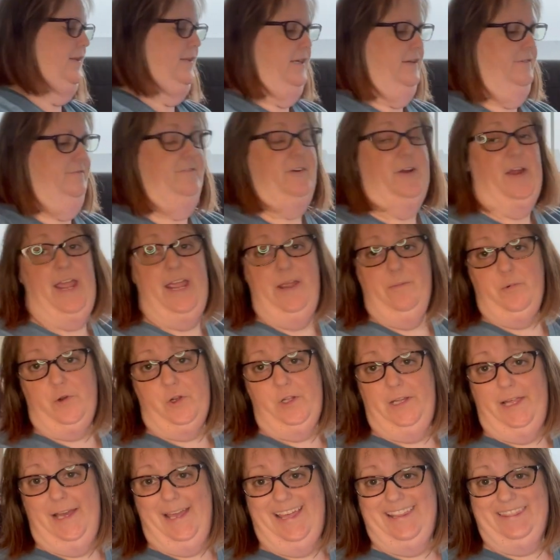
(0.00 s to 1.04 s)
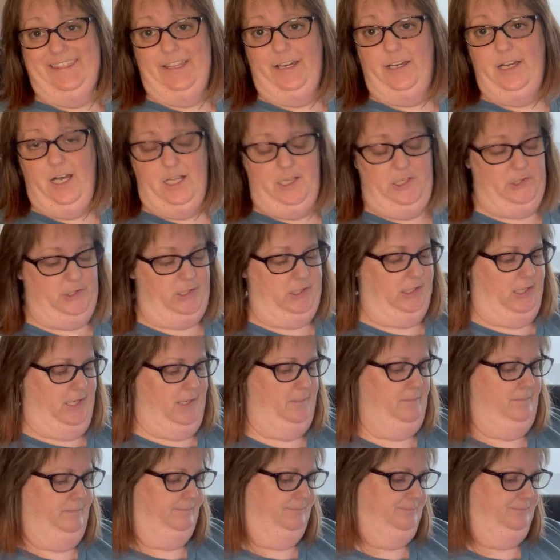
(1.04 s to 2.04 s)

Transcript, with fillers: then for April, I had the Color Club.